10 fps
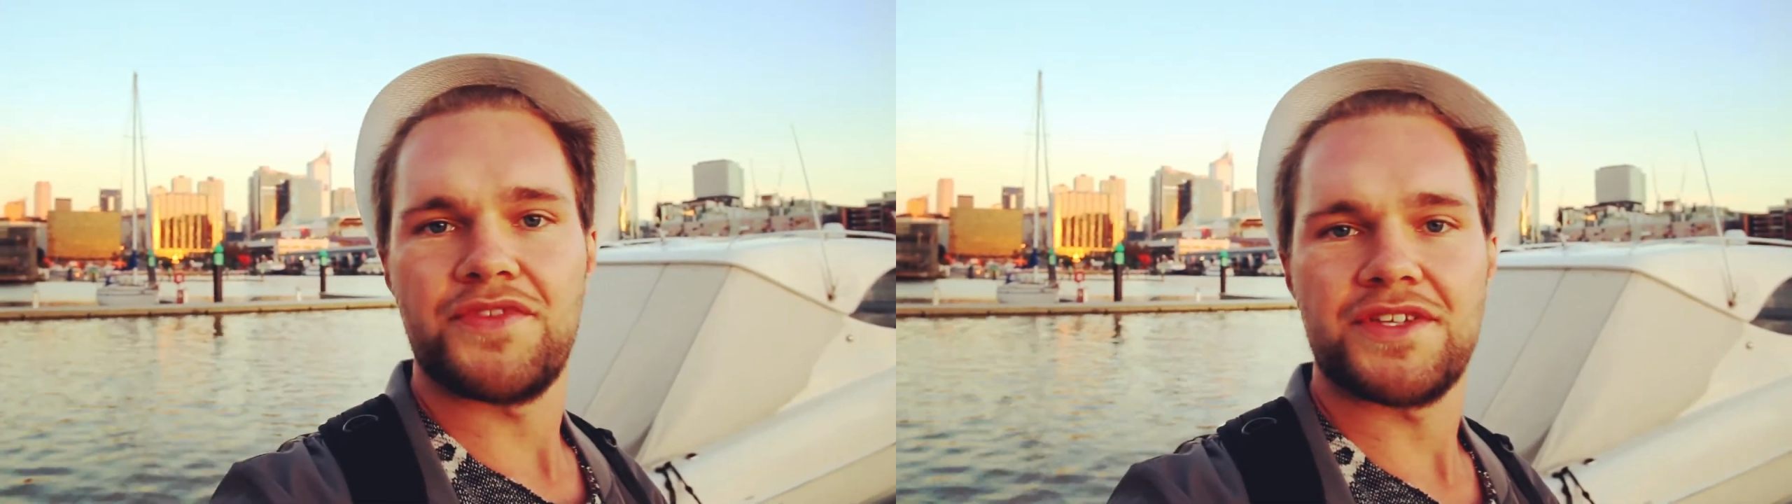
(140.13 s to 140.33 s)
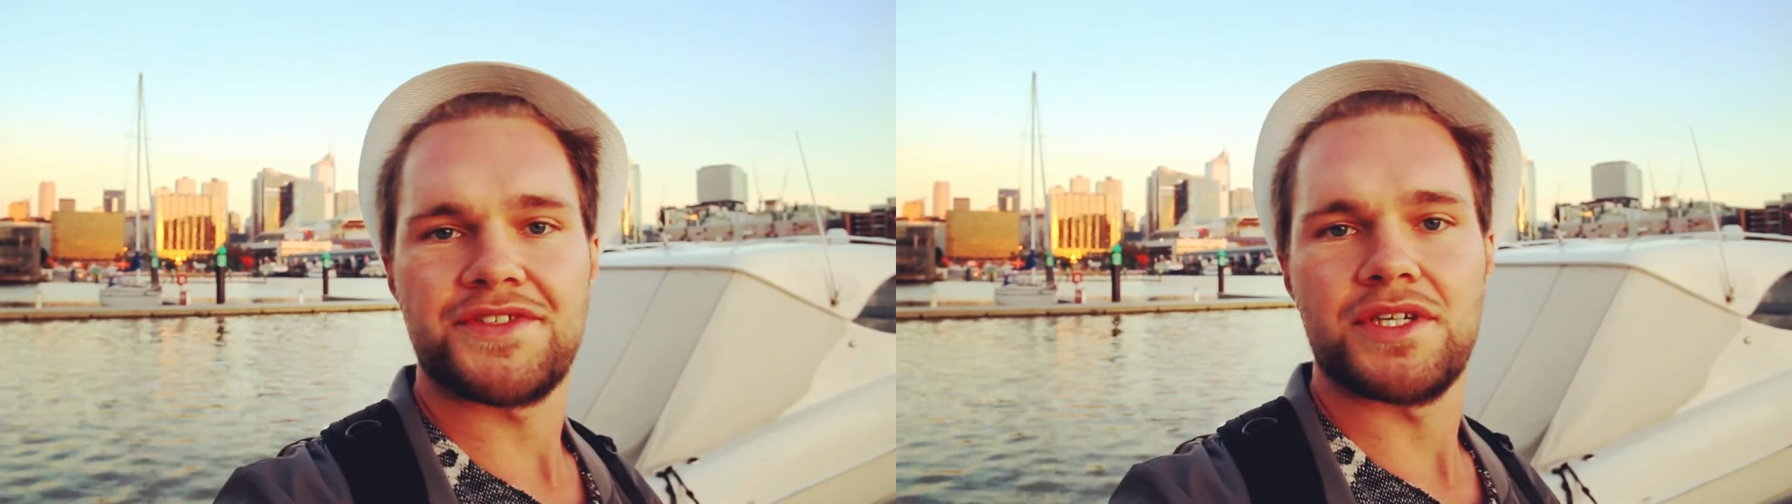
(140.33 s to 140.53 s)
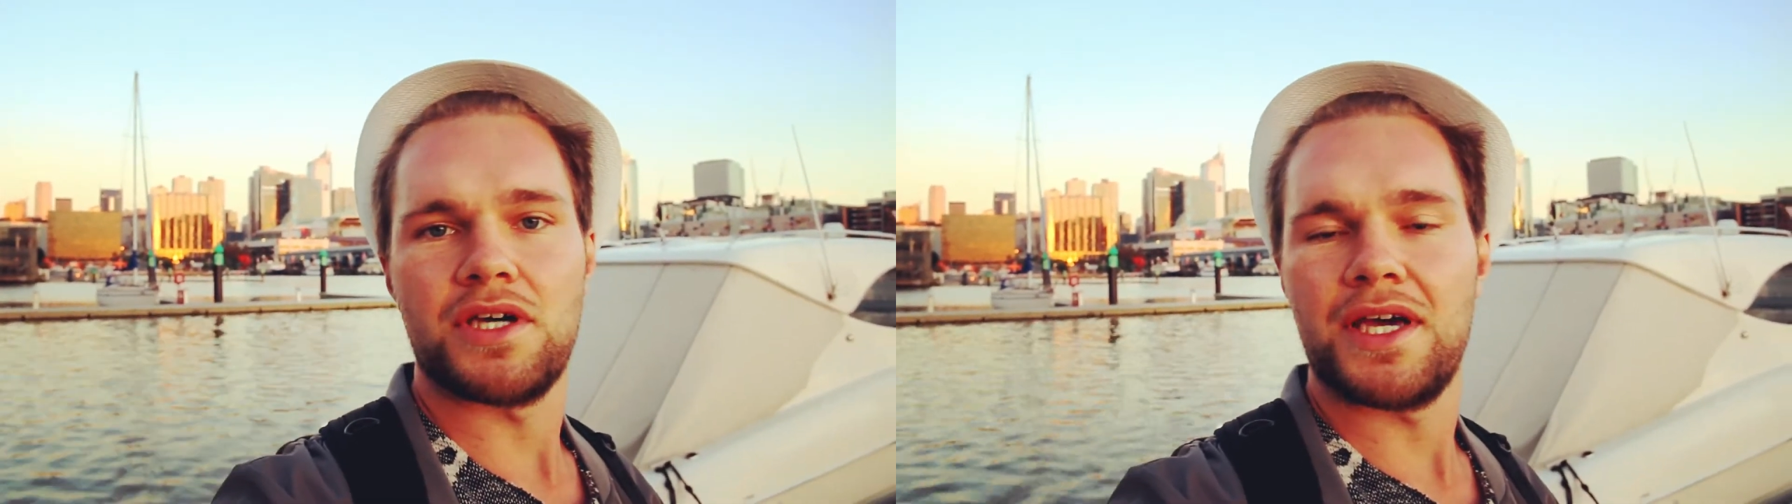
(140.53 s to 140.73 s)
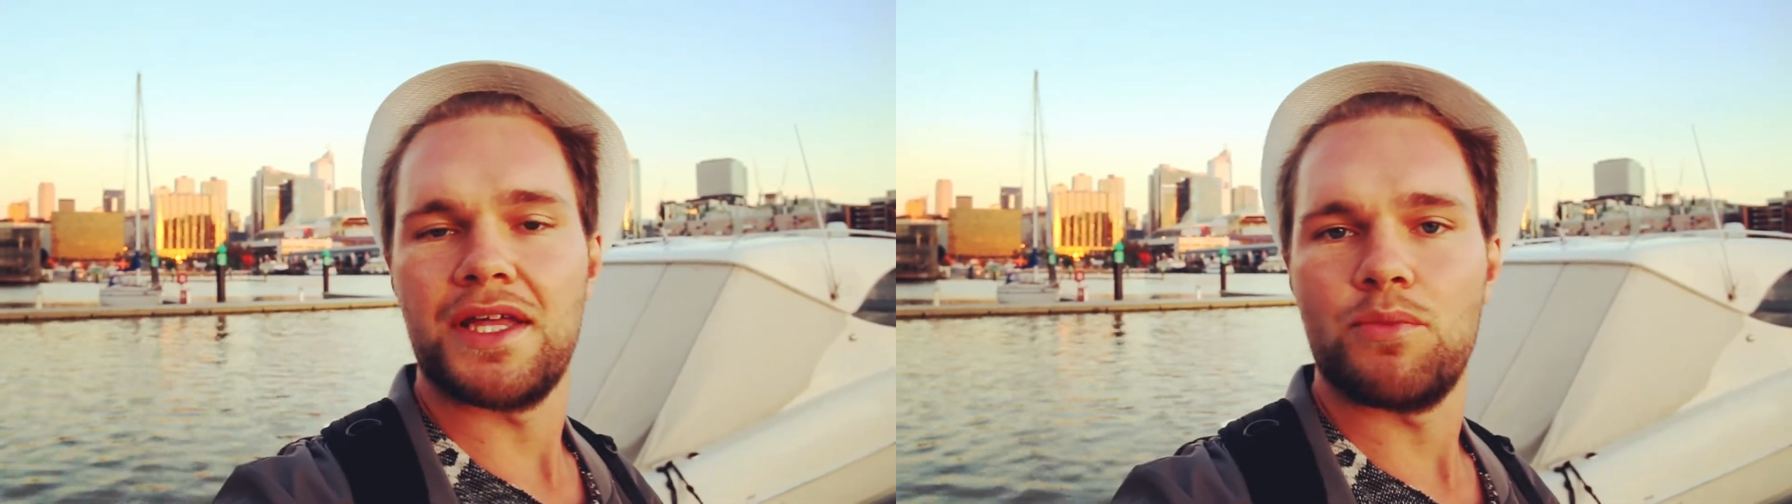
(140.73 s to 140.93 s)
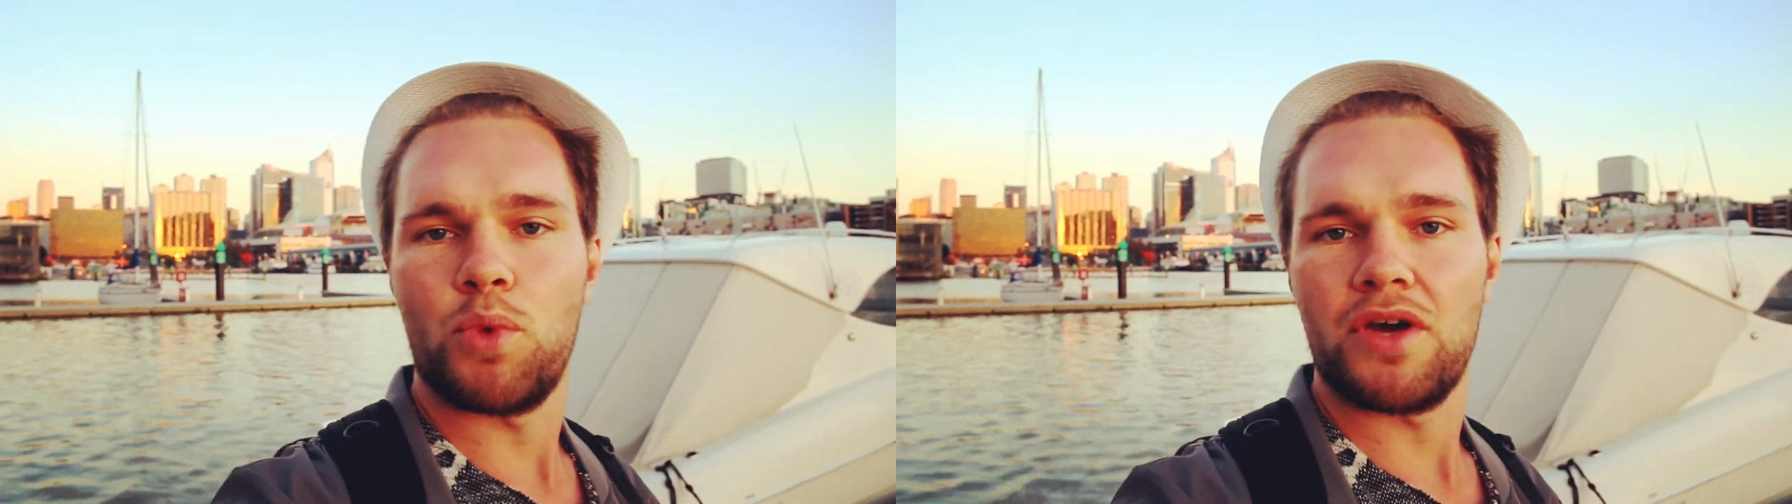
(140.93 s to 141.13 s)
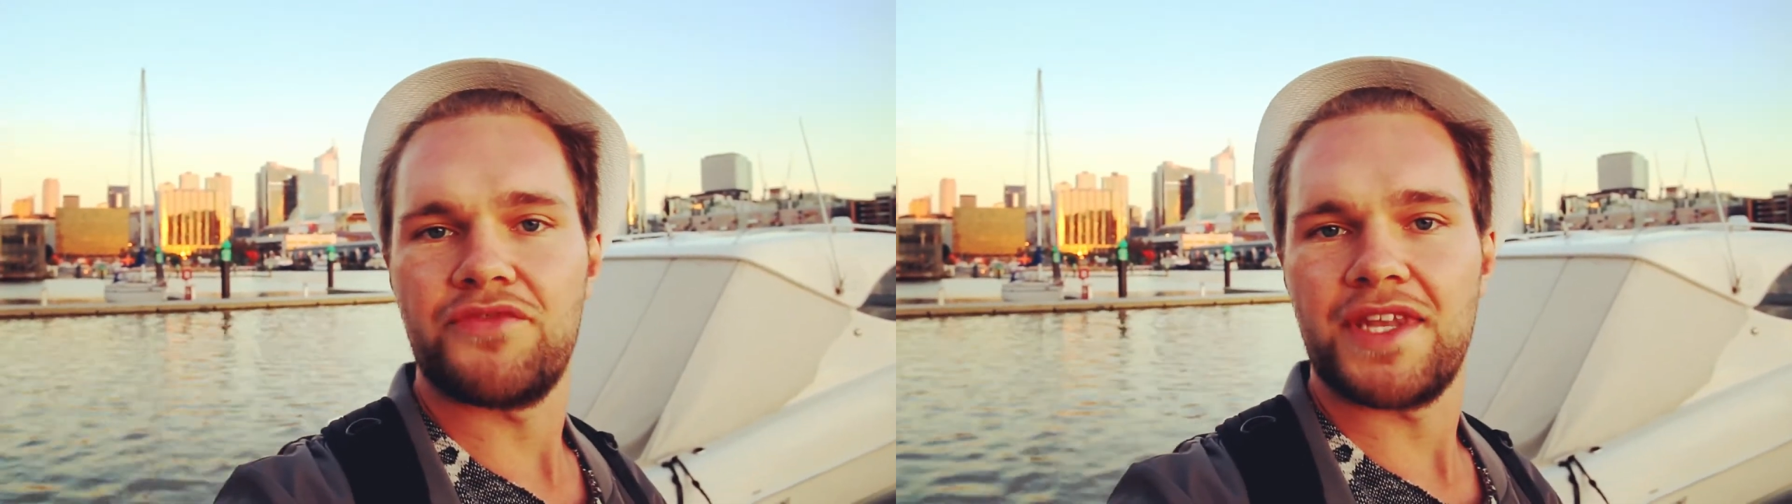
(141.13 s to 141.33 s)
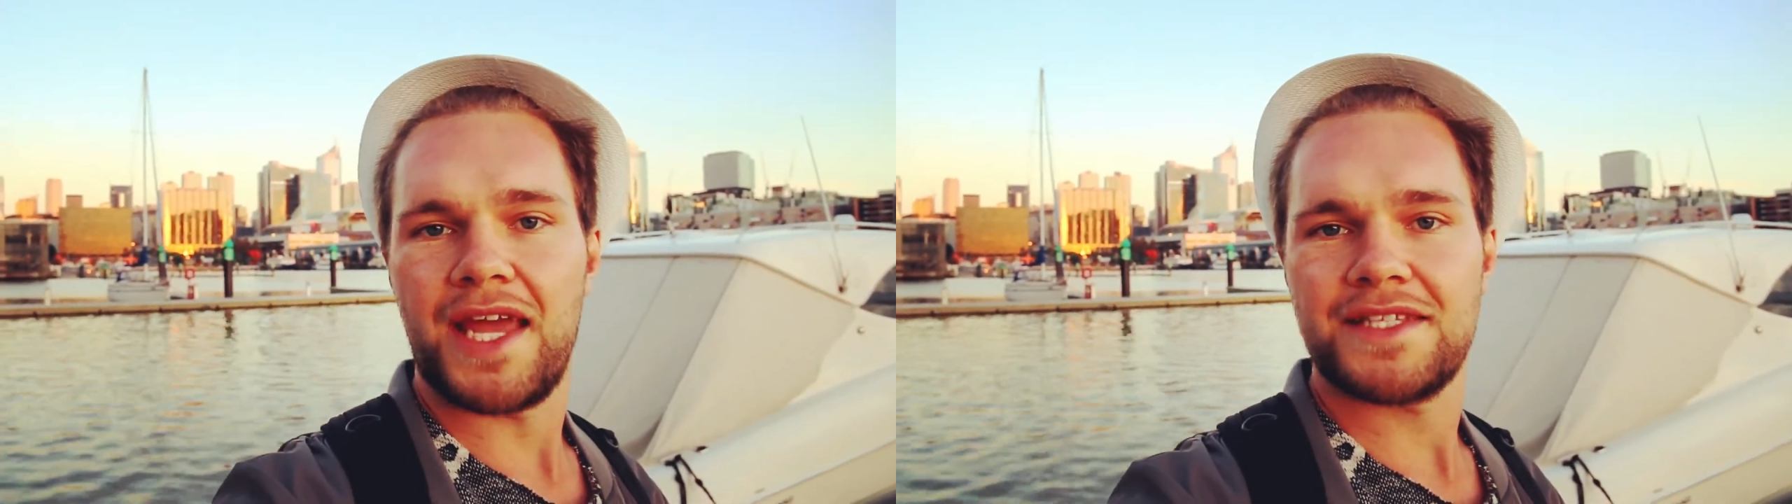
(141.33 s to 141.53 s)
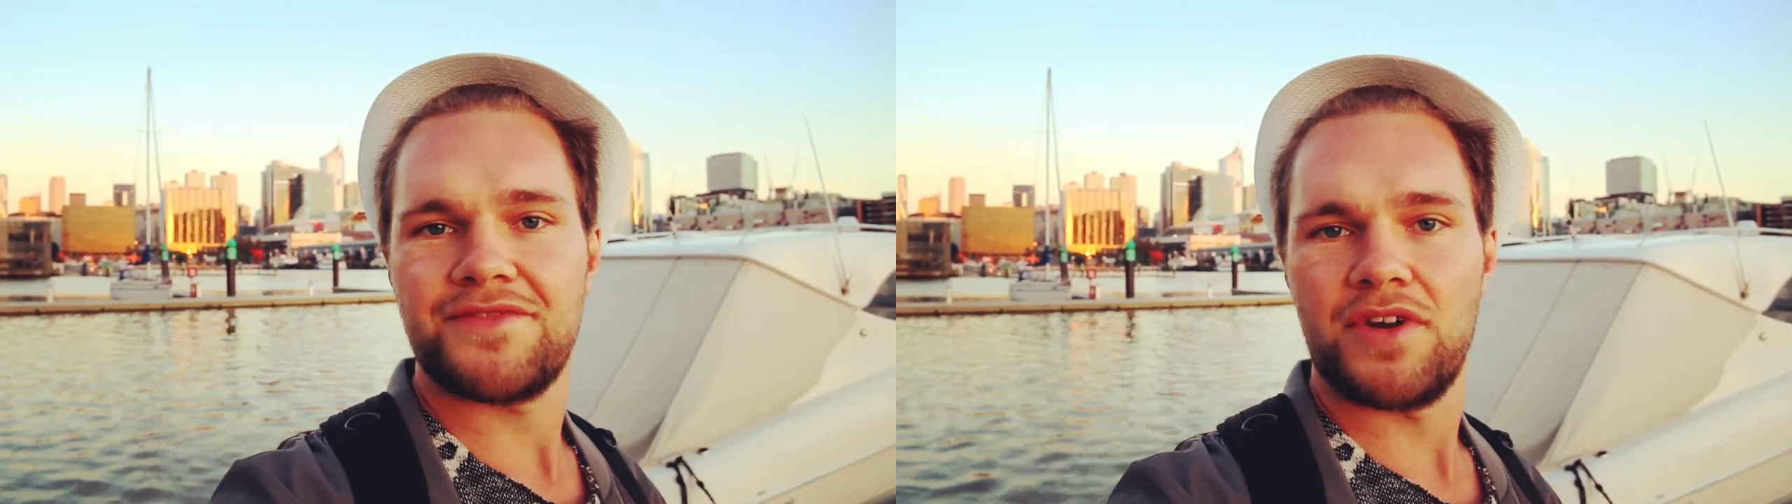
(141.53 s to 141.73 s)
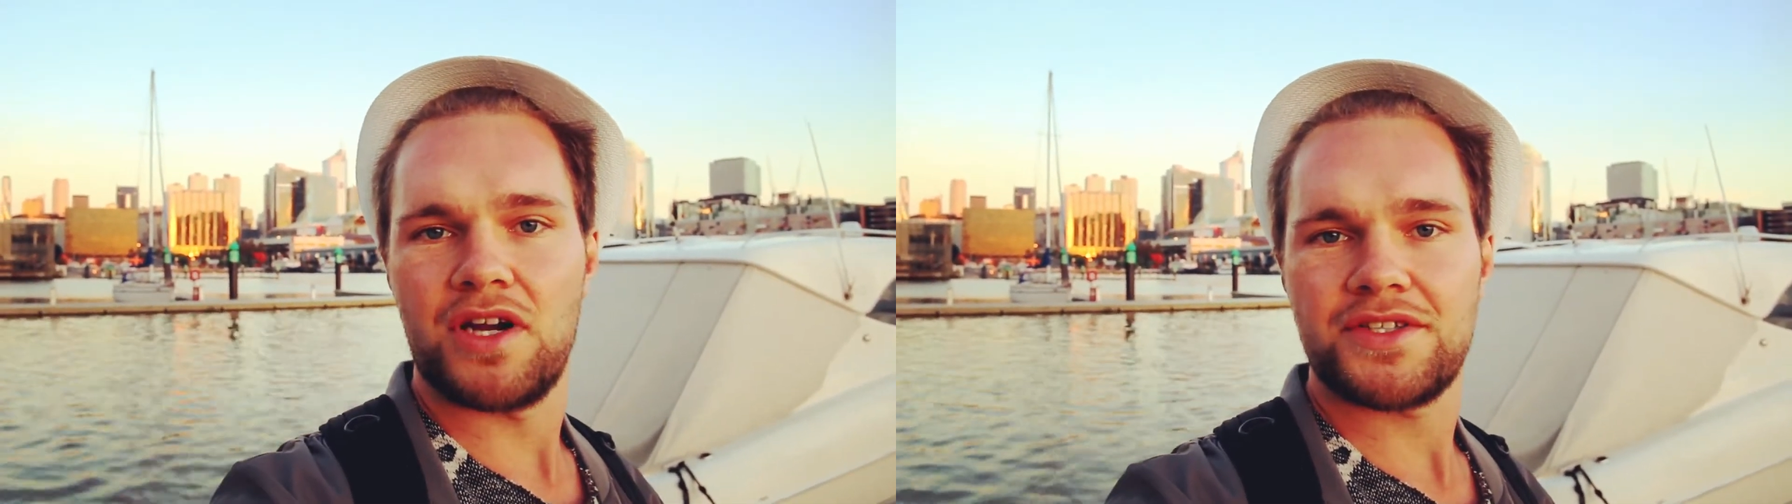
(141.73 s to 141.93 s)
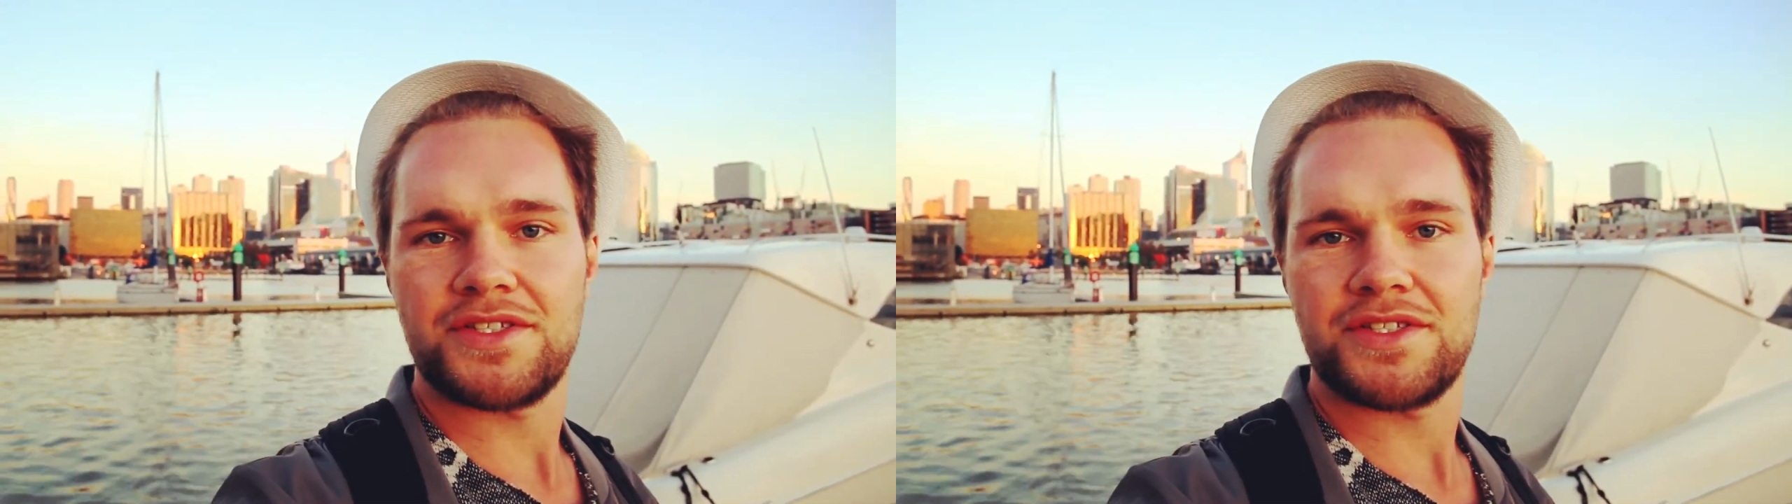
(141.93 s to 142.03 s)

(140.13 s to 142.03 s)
this in one of the next vlogs,